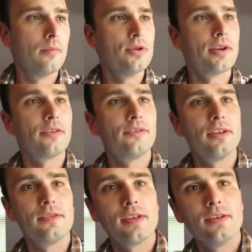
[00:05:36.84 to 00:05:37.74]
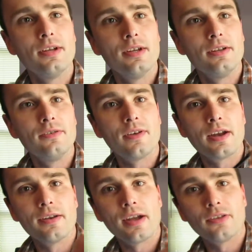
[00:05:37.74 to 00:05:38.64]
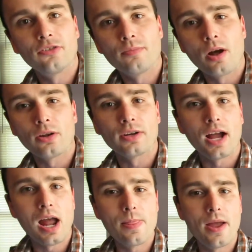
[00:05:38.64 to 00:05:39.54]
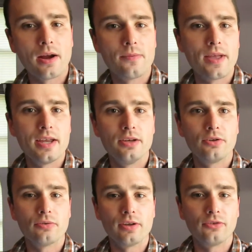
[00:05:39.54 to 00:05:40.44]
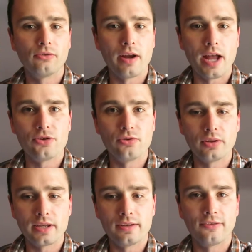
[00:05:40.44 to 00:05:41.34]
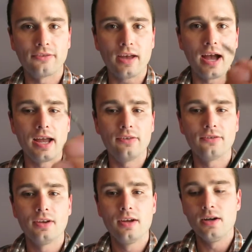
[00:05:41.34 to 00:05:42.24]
You can see that you've got a nice smaller guide there, and they increase gradually in size.